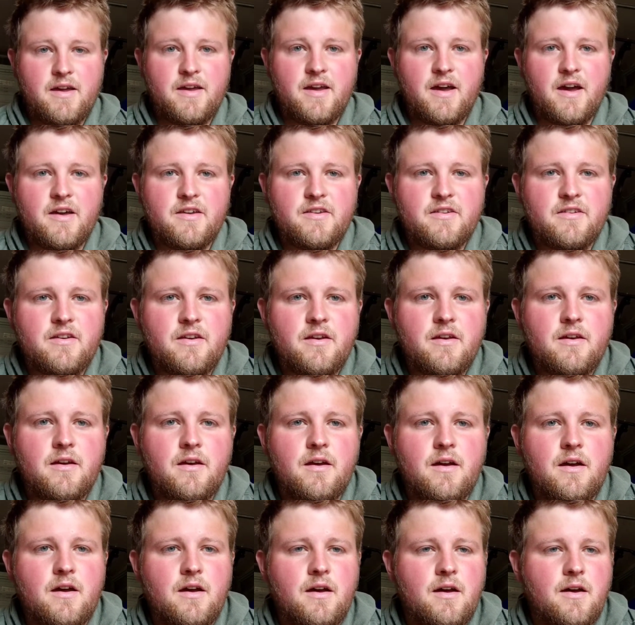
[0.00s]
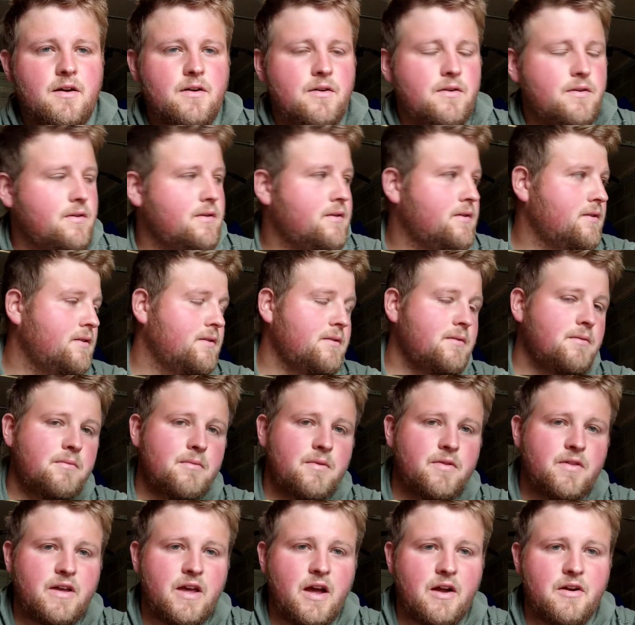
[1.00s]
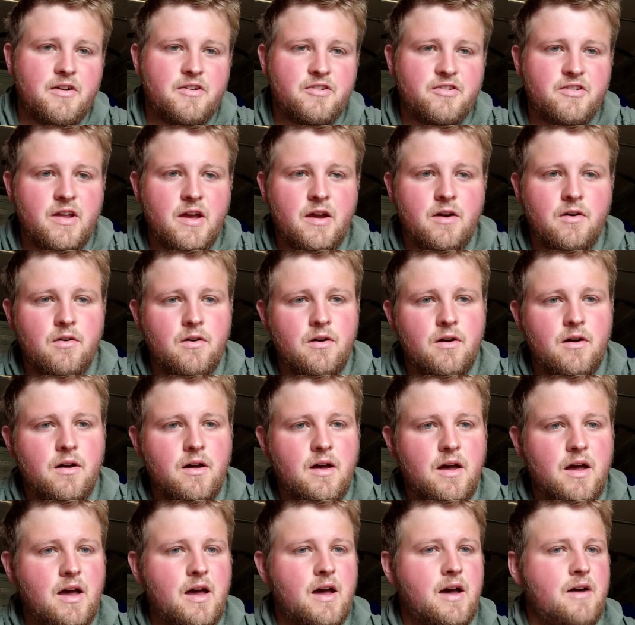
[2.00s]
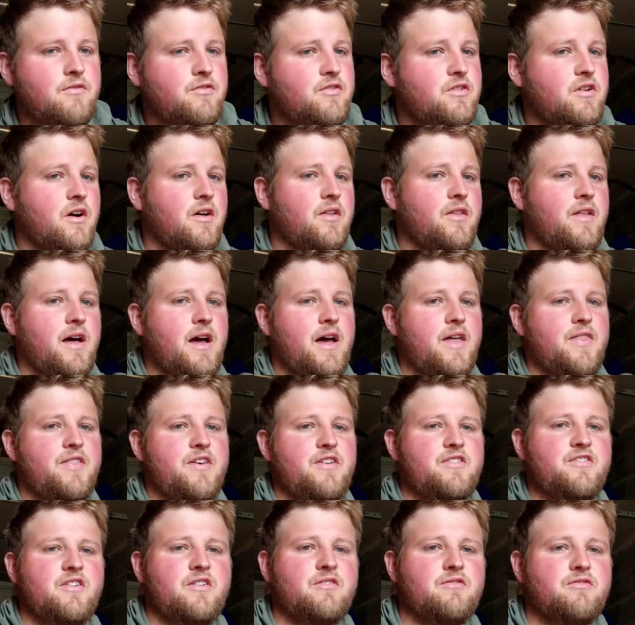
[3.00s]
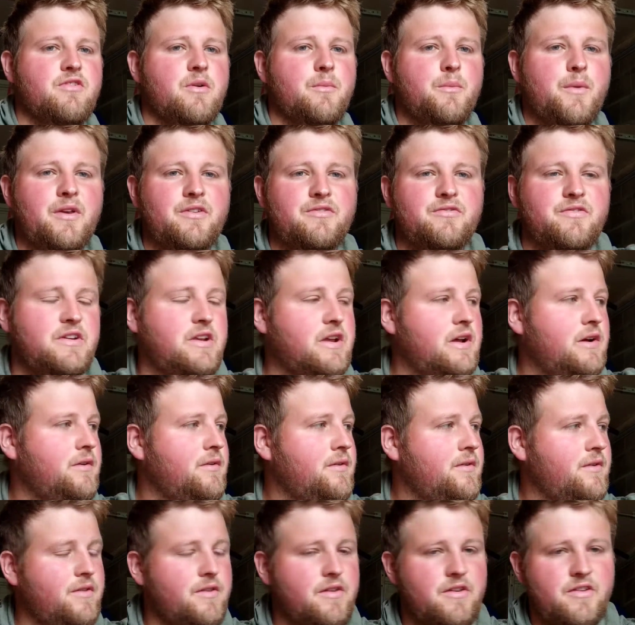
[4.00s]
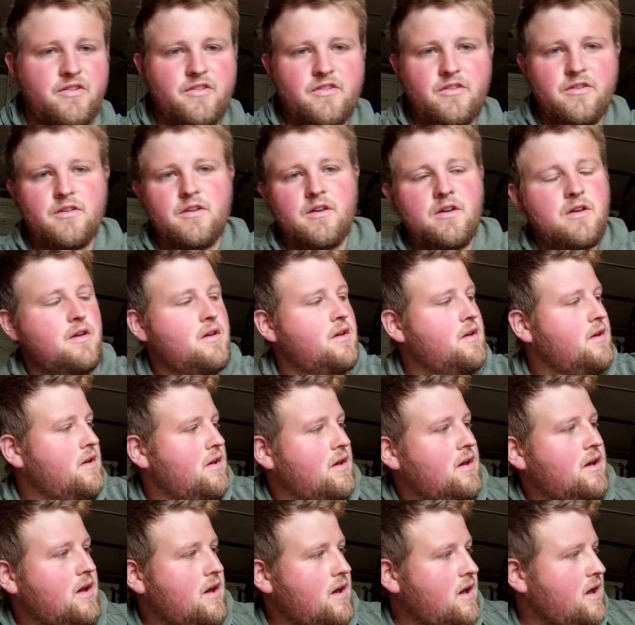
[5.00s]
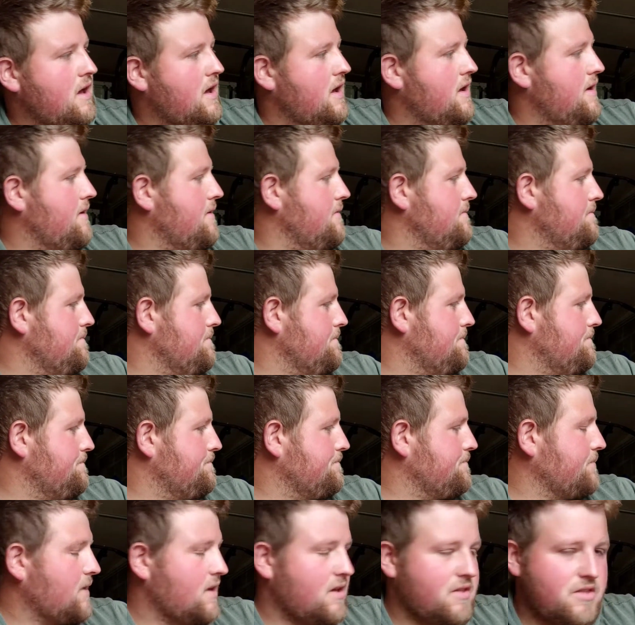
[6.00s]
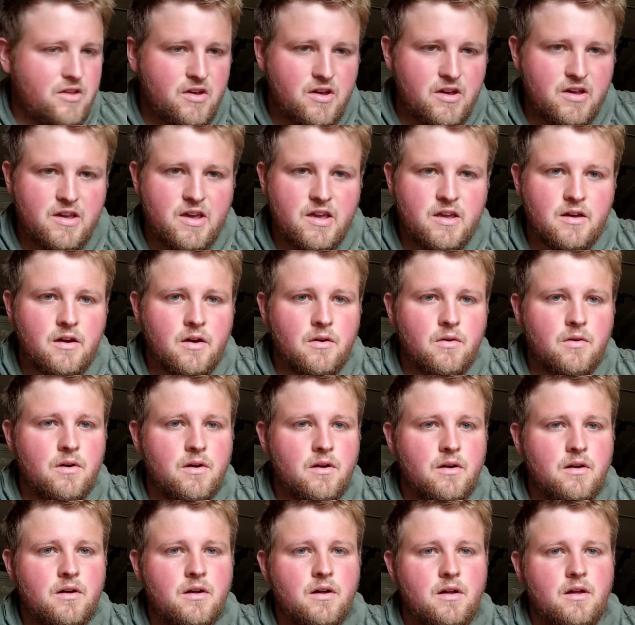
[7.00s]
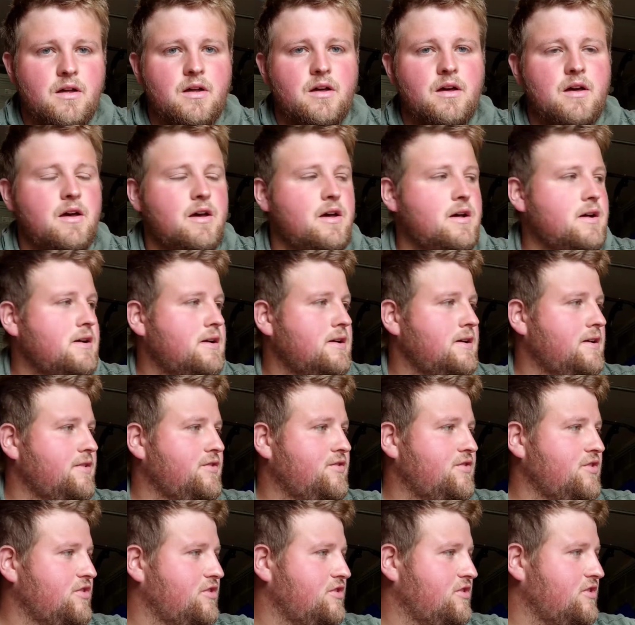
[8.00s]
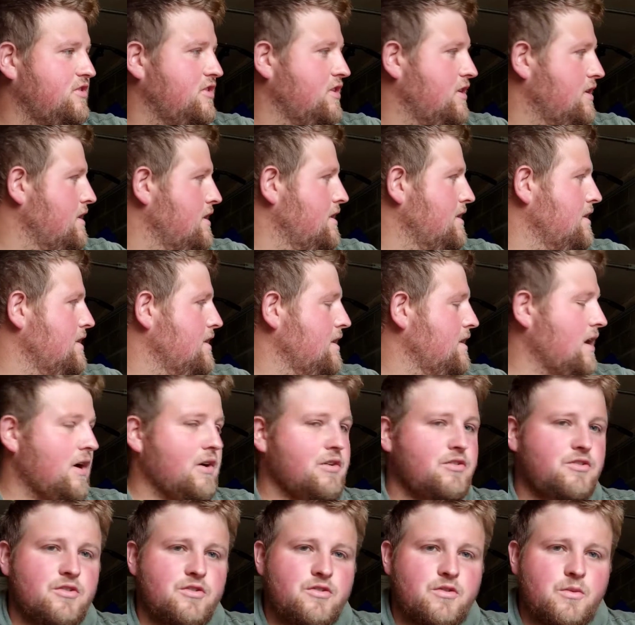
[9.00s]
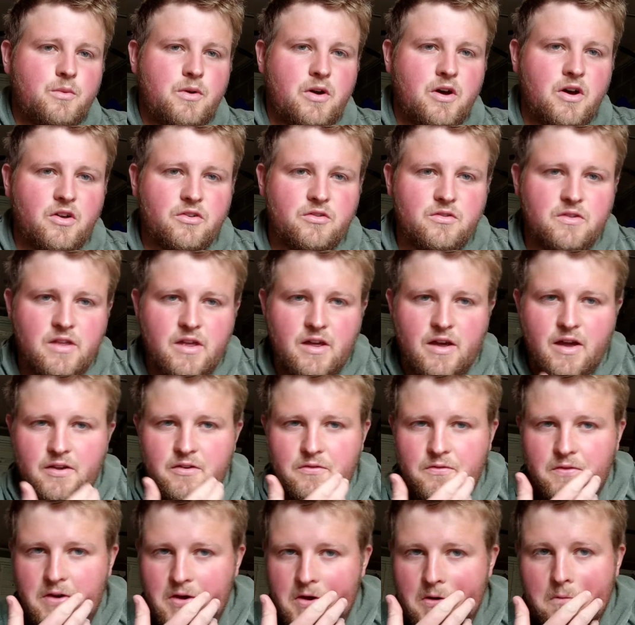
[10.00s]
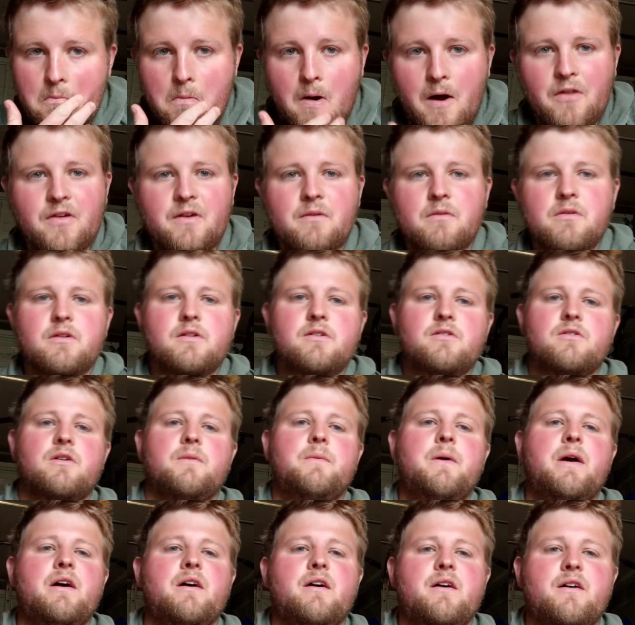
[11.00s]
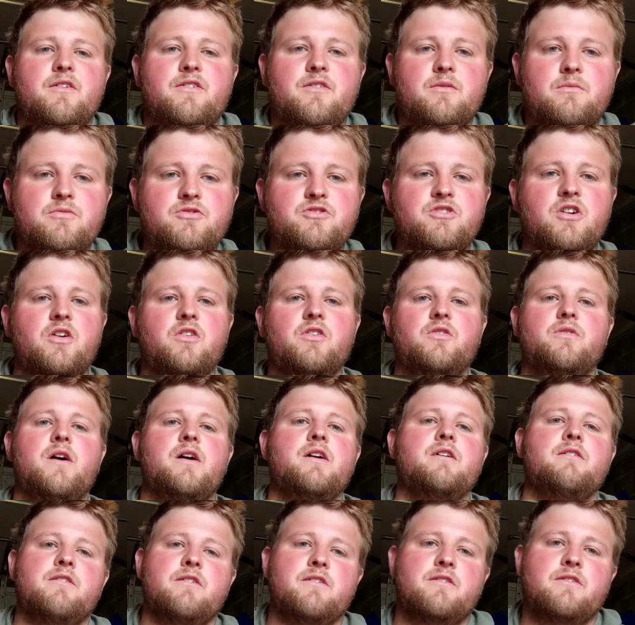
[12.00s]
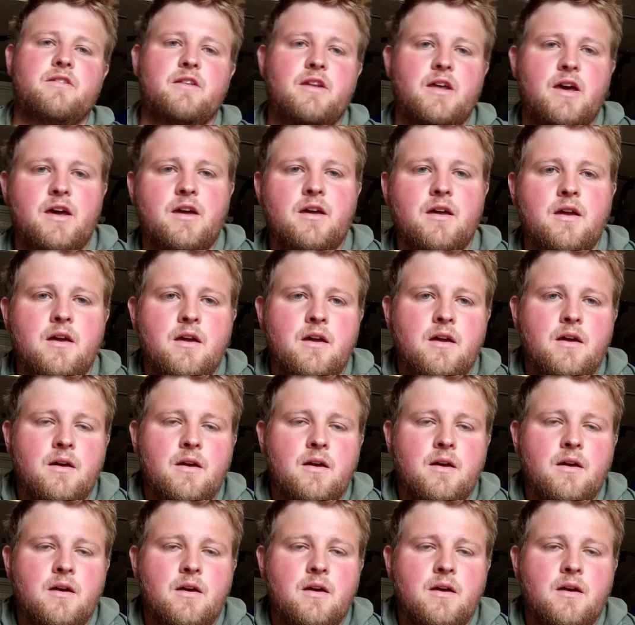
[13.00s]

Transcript: hey guys, uh, in the garage now. Uh, I've got I had this on from last video, this um, 30 kilo, uh, just I was doing some curls with it last video, but I think I'm going to do a bit some shoulder raises today.